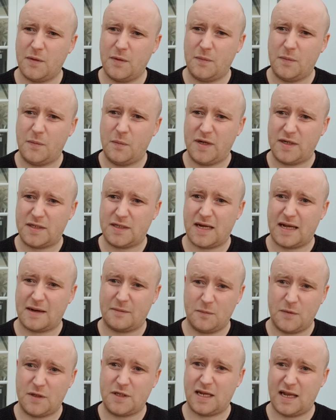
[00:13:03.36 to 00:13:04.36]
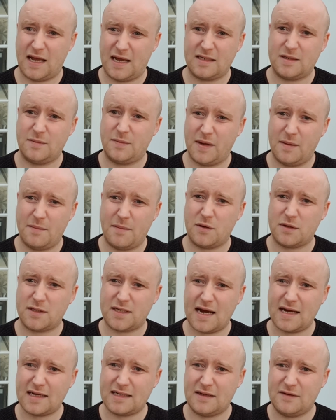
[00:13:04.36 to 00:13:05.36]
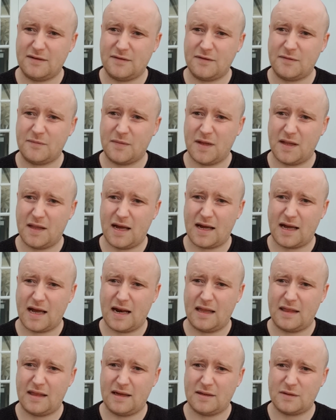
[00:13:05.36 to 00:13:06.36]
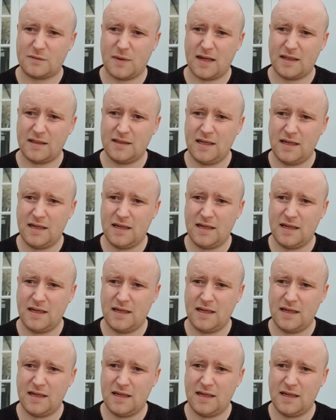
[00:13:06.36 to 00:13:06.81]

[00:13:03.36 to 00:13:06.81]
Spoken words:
which clients are being most active and that kind of thing as well.